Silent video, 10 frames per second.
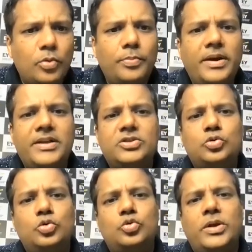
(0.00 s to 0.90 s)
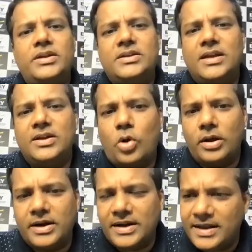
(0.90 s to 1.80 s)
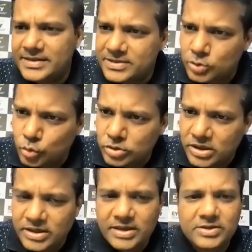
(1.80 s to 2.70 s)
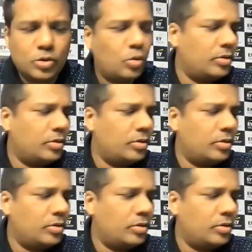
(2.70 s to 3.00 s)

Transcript: for Mumbai is 220 and Kolkata is 230.